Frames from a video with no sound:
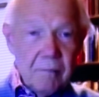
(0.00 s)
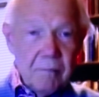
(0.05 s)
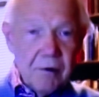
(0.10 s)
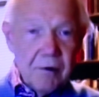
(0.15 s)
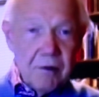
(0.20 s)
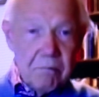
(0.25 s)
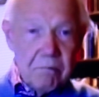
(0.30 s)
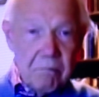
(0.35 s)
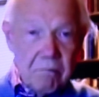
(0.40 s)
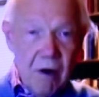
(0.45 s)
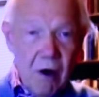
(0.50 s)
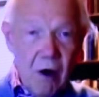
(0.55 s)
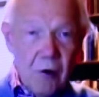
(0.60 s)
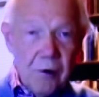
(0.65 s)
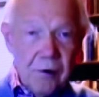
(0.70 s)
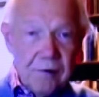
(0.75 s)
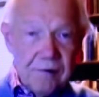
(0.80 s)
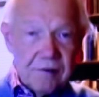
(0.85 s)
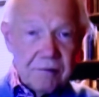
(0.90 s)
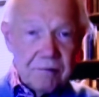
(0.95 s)
The mode
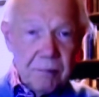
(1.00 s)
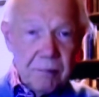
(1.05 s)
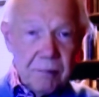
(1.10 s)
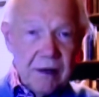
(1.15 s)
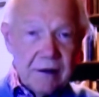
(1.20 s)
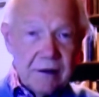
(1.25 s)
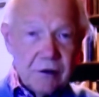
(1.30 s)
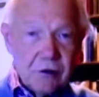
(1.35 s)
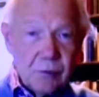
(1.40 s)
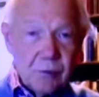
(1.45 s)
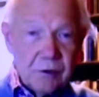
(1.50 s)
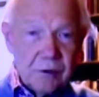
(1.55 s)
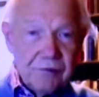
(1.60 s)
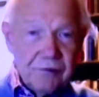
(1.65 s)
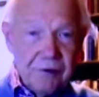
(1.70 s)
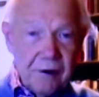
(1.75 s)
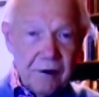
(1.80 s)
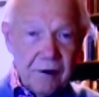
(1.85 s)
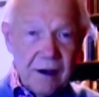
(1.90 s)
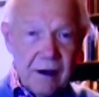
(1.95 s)
of speech was
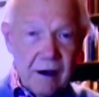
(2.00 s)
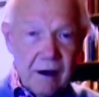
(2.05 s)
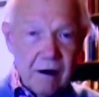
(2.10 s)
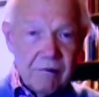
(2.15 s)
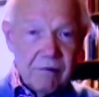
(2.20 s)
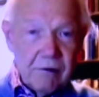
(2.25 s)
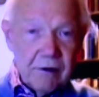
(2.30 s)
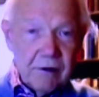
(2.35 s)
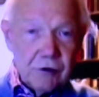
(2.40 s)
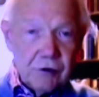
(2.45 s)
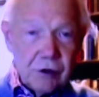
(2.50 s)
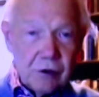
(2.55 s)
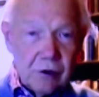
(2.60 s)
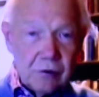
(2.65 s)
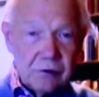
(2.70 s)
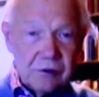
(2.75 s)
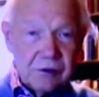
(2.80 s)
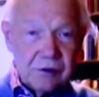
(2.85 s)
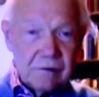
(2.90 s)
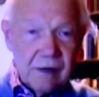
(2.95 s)
very carefully
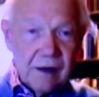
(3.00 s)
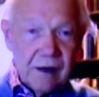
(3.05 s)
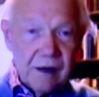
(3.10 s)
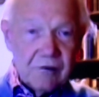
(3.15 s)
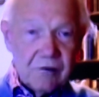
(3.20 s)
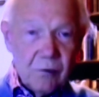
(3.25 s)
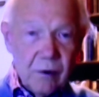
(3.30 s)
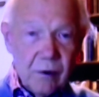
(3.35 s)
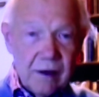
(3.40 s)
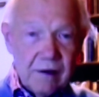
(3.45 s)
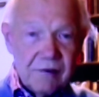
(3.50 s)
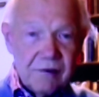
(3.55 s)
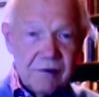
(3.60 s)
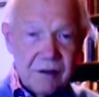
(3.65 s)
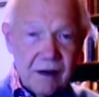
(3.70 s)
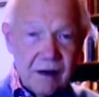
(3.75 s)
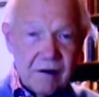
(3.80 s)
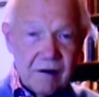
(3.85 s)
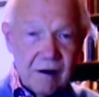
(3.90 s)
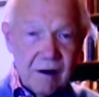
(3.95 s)
chosen as a way of
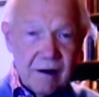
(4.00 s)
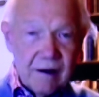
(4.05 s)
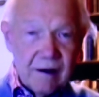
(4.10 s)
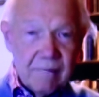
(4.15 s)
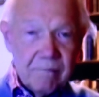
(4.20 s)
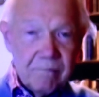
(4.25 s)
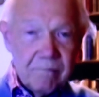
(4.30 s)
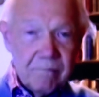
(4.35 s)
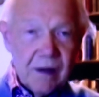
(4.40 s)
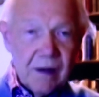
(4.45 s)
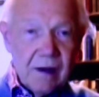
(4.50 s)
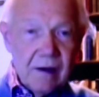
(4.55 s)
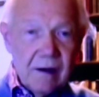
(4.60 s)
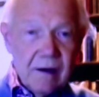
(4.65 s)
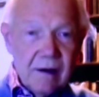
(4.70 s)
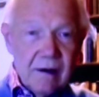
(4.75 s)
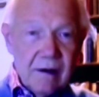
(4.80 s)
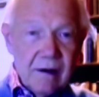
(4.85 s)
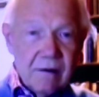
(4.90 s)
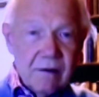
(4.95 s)
signaling
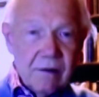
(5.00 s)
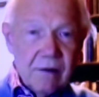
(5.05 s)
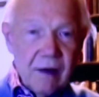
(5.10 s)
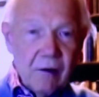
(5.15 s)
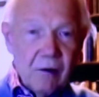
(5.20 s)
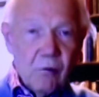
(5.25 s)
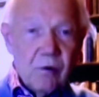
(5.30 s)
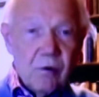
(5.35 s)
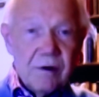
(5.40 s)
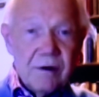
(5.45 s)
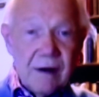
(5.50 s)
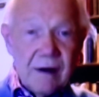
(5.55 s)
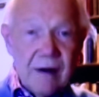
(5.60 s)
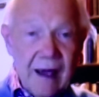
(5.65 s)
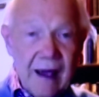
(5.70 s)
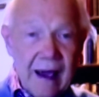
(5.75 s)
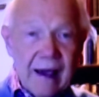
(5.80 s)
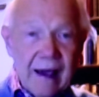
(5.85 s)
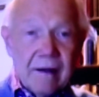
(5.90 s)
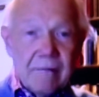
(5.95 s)
that we're,
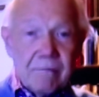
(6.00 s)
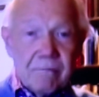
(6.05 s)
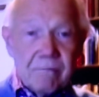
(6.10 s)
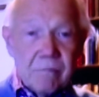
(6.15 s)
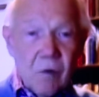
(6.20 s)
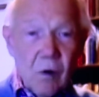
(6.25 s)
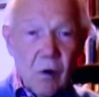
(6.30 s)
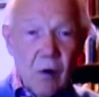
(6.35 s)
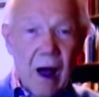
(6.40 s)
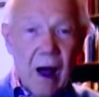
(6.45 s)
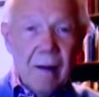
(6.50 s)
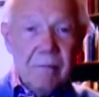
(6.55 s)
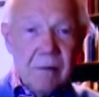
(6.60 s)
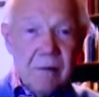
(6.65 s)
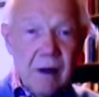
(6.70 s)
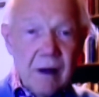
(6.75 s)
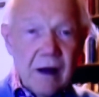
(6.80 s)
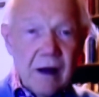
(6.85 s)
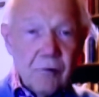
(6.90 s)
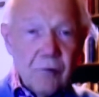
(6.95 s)
hey, I'm
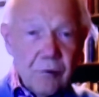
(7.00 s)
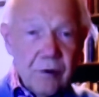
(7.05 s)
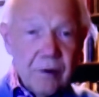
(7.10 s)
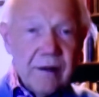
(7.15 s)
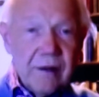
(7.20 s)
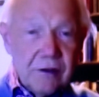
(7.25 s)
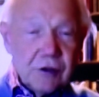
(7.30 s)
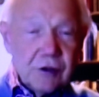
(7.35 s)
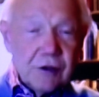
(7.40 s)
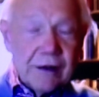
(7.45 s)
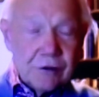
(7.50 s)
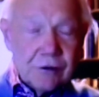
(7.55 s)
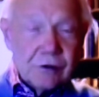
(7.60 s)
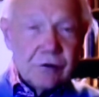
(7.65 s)
not really changing